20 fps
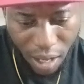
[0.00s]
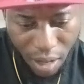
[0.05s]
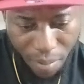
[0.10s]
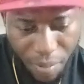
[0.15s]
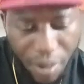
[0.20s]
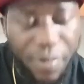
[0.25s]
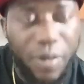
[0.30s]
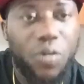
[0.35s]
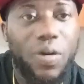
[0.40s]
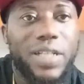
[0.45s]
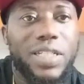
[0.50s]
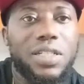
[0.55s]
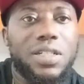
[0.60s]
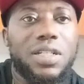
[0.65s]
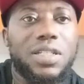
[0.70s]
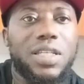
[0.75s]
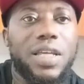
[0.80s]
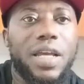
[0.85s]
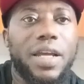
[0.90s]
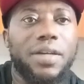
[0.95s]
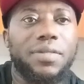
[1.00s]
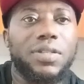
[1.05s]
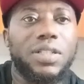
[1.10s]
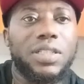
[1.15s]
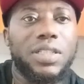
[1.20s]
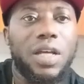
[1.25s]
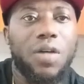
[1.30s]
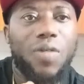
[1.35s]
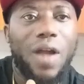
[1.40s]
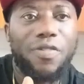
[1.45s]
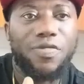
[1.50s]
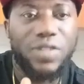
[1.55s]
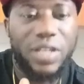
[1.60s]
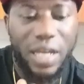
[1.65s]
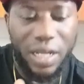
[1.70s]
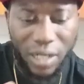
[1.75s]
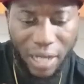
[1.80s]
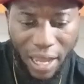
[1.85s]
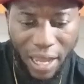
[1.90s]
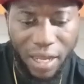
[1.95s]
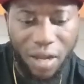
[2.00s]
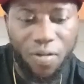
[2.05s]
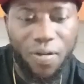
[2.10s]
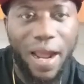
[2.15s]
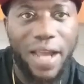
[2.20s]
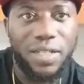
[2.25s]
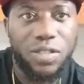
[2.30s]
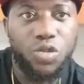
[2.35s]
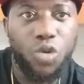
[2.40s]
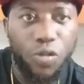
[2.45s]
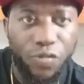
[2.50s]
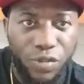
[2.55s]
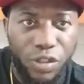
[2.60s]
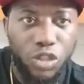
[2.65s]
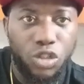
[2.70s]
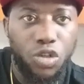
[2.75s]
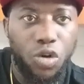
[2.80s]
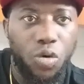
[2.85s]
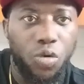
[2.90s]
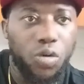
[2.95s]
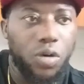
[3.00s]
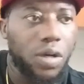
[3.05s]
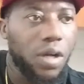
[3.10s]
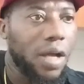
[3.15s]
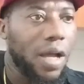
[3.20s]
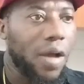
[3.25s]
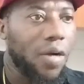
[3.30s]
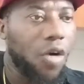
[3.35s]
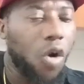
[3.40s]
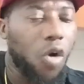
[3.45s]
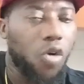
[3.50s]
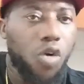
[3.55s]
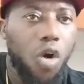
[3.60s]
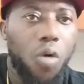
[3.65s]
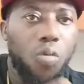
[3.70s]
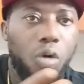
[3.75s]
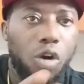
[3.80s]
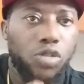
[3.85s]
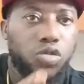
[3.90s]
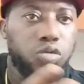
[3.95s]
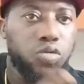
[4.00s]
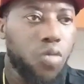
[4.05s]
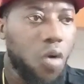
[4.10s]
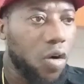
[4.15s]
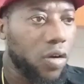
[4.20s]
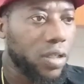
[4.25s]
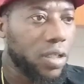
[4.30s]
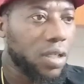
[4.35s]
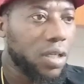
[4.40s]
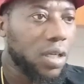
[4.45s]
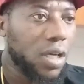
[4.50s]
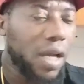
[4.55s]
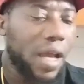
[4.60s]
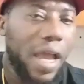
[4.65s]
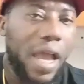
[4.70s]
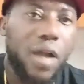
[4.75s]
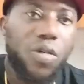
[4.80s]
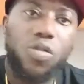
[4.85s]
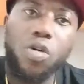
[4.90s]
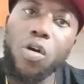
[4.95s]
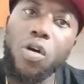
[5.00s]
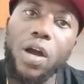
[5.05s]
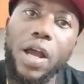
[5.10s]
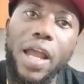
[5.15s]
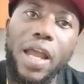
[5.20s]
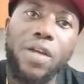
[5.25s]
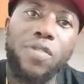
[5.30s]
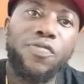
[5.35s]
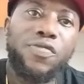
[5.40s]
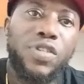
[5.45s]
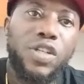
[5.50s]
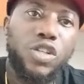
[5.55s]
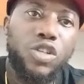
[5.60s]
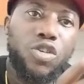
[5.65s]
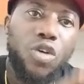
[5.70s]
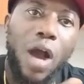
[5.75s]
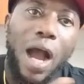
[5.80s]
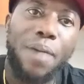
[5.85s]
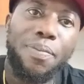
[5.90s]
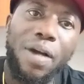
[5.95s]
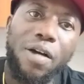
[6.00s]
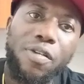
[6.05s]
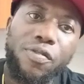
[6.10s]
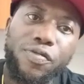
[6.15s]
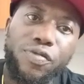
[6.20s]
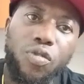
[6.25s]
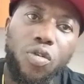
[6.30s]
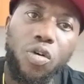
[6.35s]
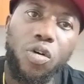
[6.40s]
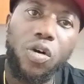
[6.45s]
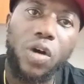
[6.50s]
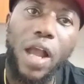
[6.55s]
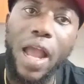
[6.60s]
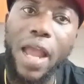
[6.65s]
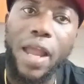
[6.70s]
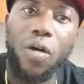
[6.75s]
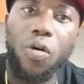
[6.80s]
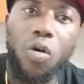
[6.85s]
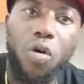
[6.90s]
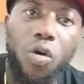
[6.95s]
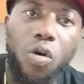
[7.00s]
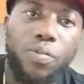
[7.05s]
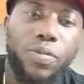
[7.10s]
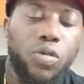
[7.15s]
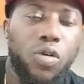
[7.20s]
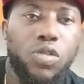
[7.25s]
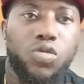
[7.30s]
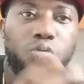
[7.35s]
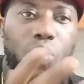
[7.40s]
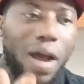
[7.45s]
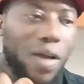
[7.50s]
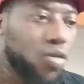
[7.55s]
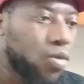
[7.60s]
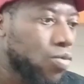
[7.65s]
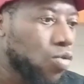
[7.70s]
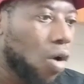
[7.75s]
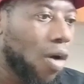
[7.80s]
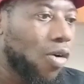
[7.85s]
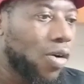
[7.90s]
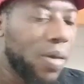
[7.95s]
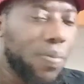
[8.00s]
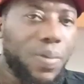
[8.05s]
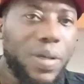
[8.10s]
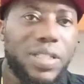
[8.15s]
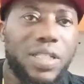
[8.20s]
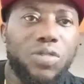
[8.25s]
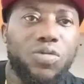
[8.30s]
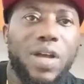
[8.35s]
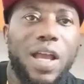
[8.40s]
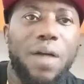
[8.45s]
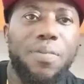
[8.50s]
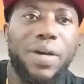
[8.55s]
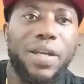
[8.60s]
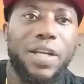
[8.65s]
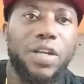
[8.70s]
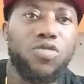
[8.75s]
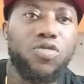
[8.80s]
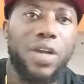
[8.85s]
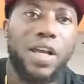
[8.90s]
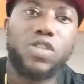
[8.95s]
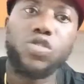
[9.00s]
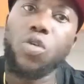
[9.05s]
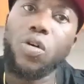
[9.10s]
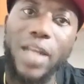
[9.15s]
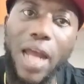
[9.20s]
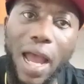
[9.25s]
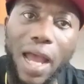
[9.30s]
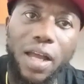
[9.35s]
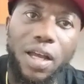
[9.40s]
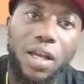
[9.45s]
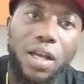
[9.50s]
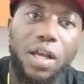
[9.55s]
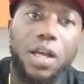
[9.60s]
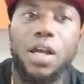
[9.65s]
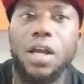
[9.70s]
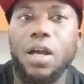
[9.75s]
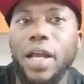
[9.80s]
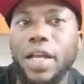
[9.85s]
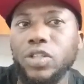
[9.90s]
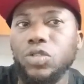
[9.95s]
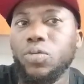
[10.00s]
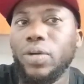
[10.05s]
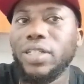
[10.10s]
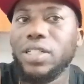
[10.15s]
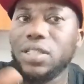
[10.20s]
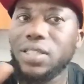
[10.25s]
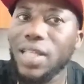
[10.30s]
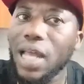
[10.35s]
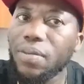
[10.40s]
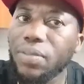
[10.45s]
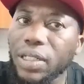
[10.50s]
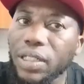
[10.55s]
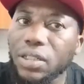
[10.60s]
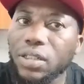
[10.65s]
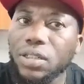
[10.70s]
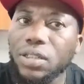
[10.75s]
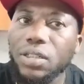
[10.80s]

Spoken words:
me question is say the Raf here right so video or call word to word echo a video amount for because one obi wa patients quite a man address order and you were disturbing